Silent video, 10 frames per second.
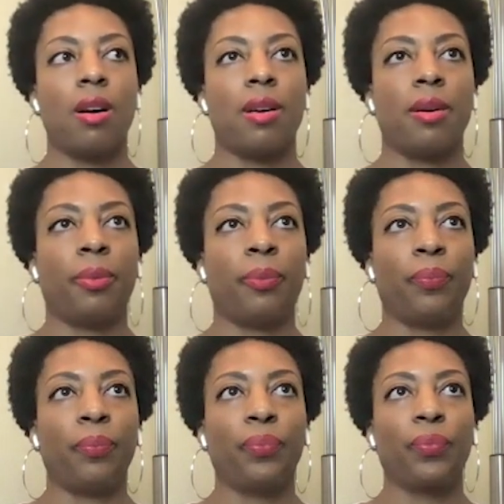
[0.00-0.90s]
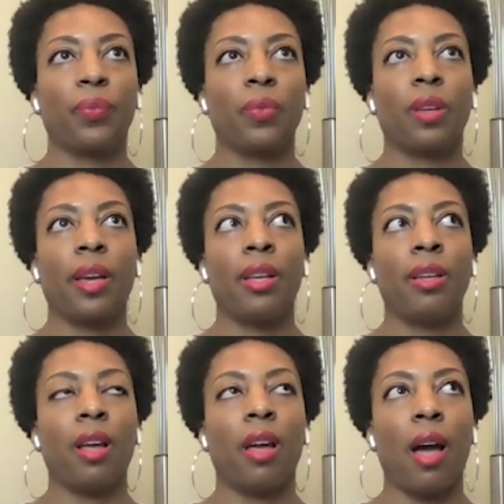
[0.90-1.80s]
Um,
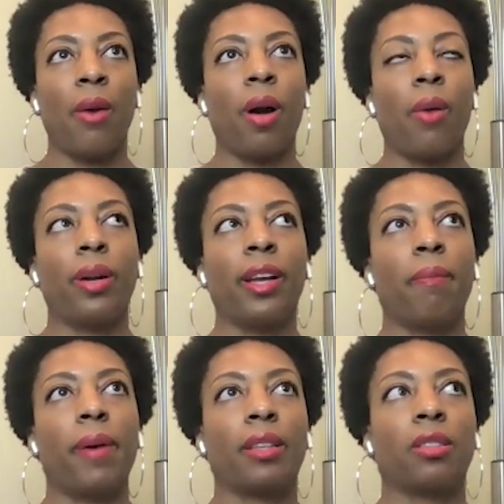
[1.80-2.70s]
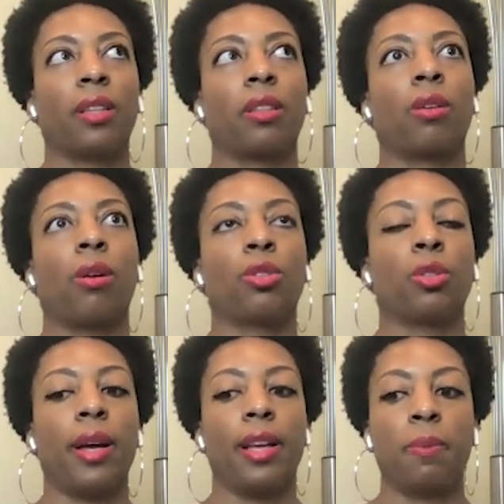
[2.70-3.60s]
and I want to get back to like the
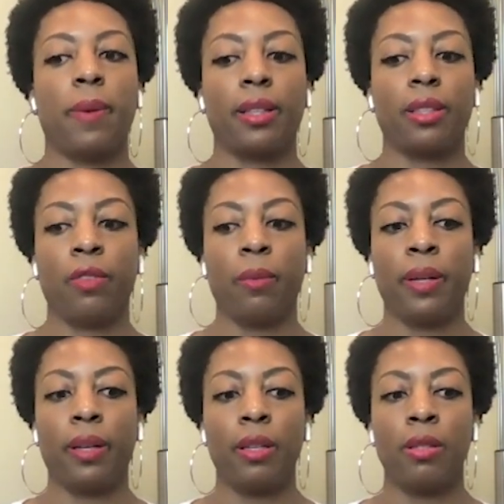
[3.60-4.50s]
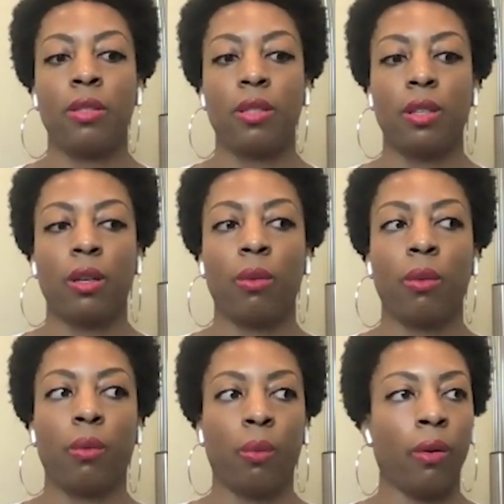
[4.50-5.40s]
cultural aspect of it because,
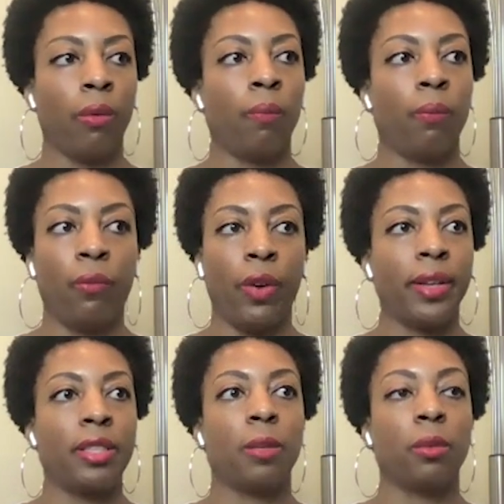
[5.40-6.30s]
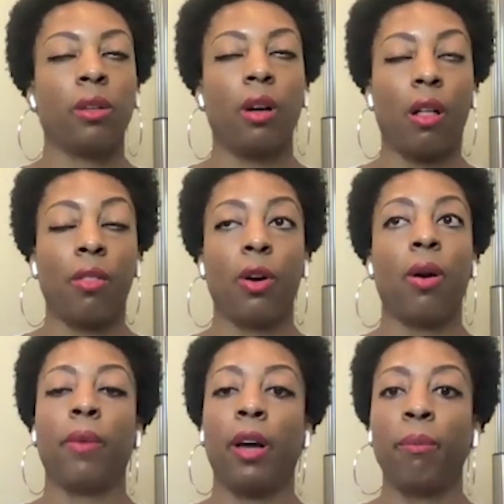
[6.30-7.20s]
we're very similar, although
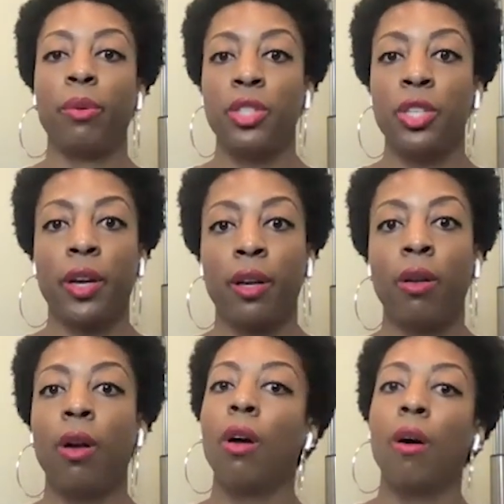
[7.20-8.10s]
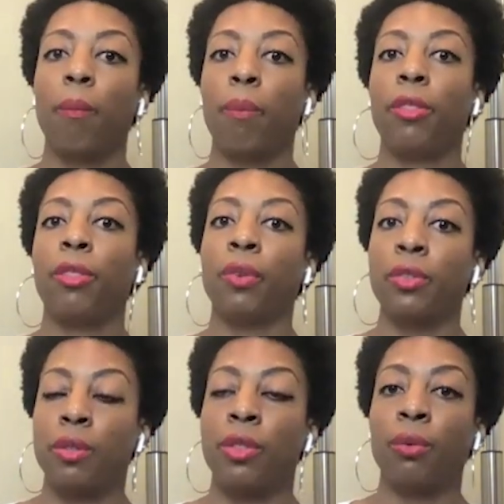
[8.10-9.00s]
I'm not Brazilian, but
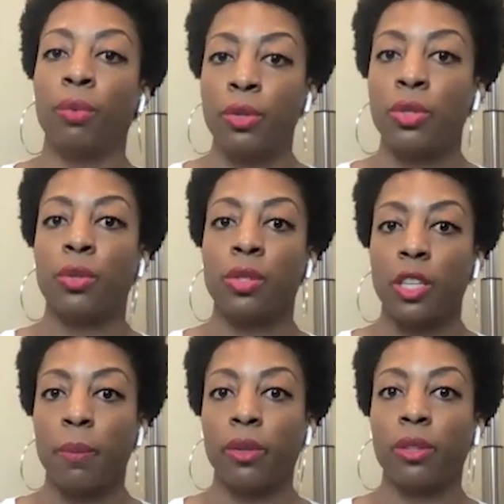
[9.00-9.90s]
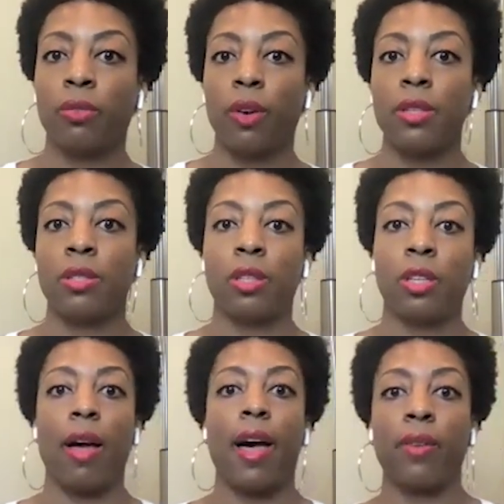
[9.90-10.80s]
the roots are similar as far as,
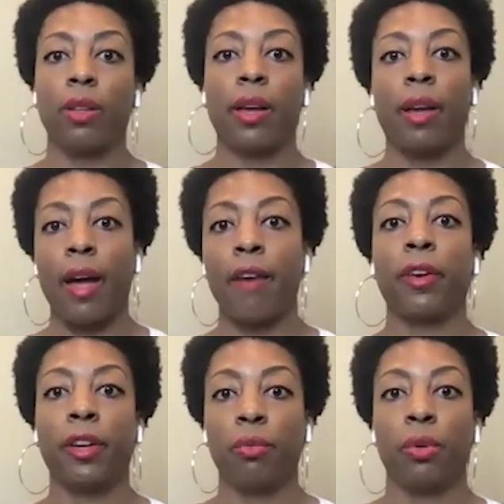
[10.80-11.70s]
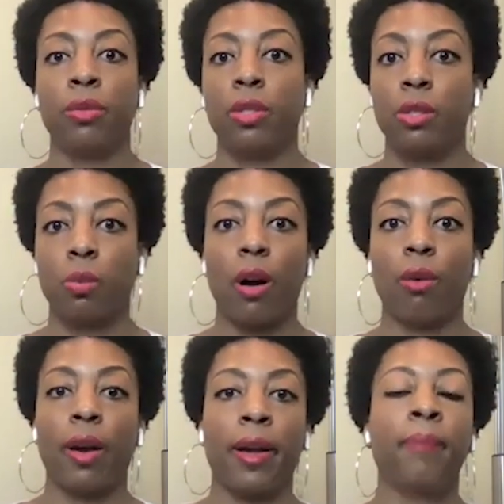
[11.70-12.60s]
having like African roots as well,
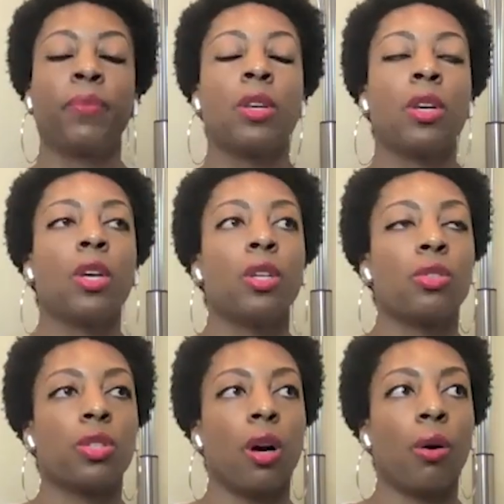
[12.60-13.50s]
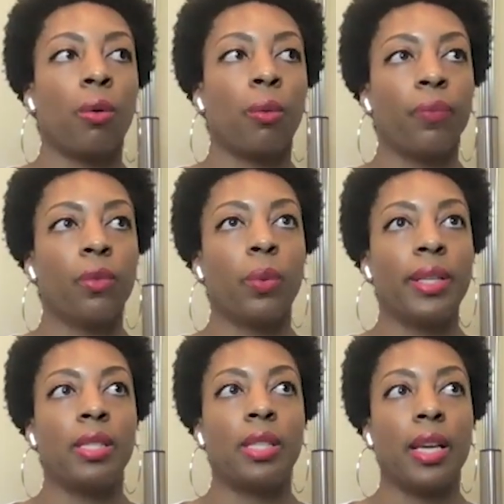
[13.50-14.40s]
right? So we
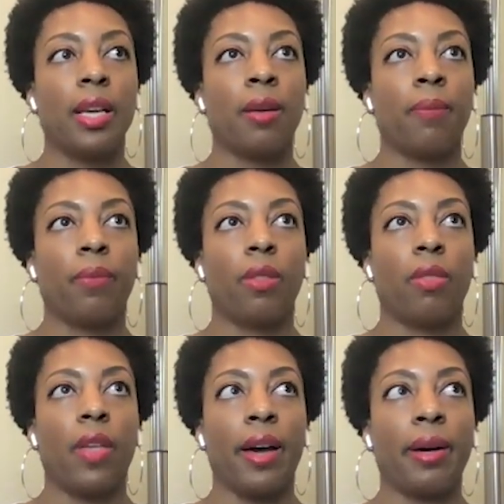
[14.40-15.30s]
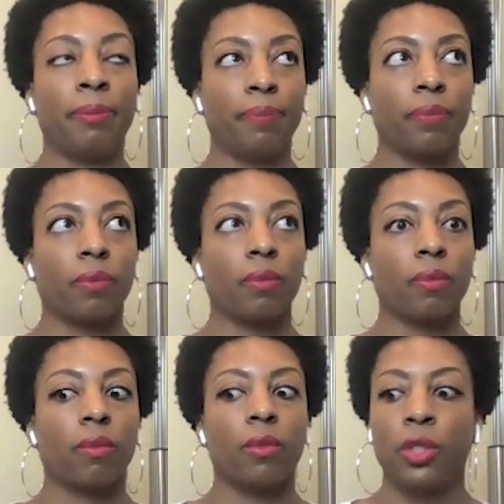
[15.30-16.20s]
see that
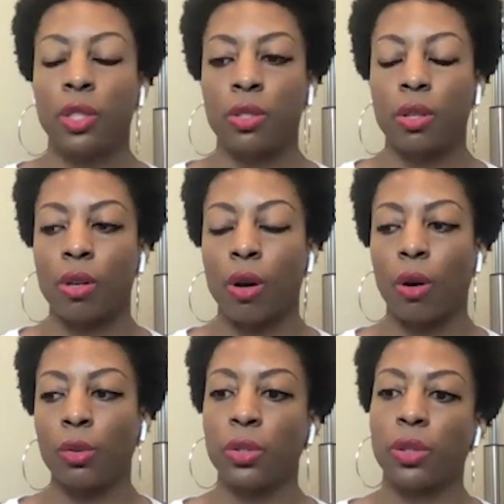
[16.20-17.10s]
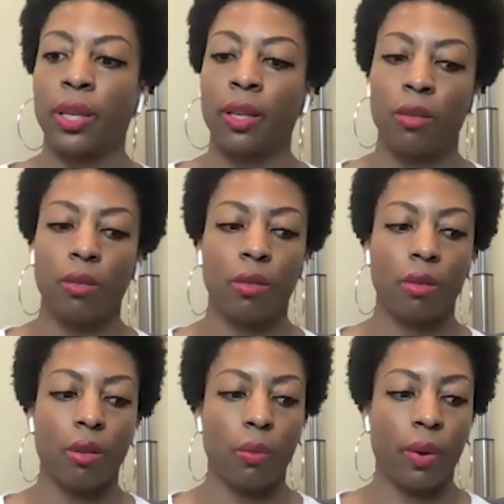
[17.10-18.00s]
just culturally,
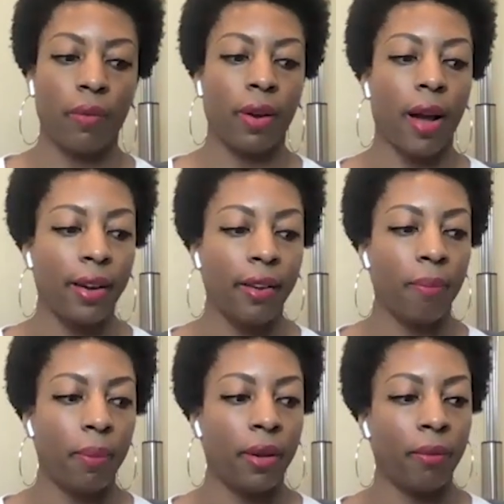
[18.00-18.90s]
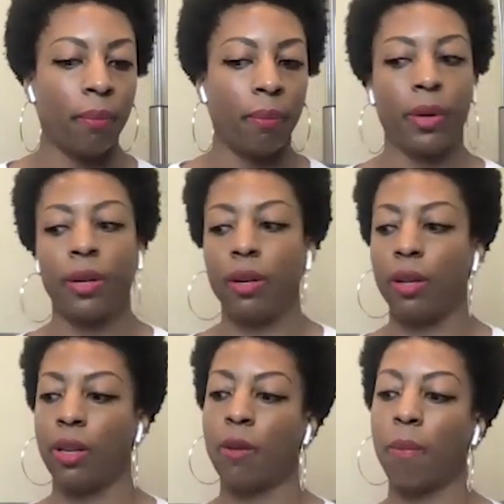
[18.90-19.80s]
we've kind of been put
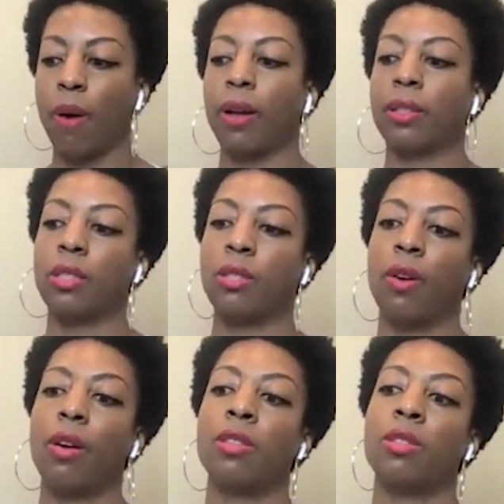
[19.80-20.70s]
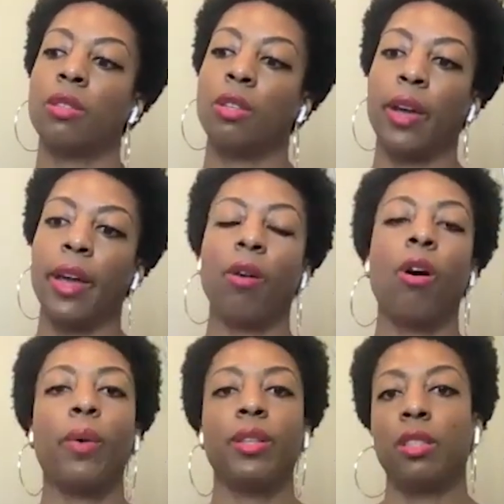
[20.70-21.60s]
in a box as far as your hair
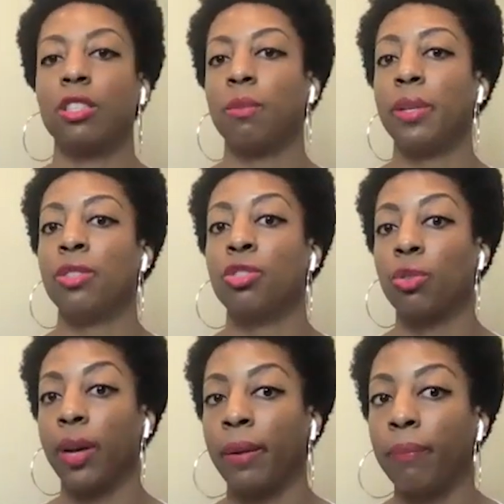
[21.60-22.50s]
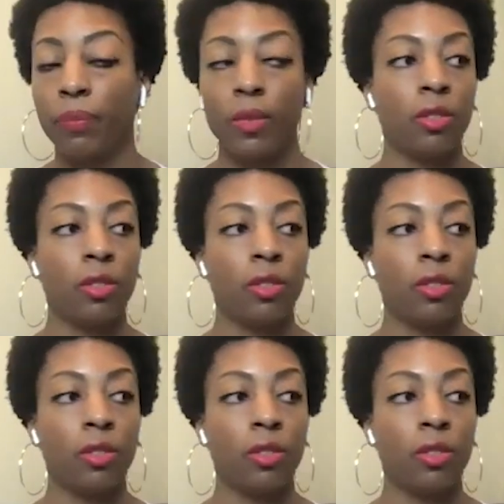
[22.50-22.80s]
always needs to be straight to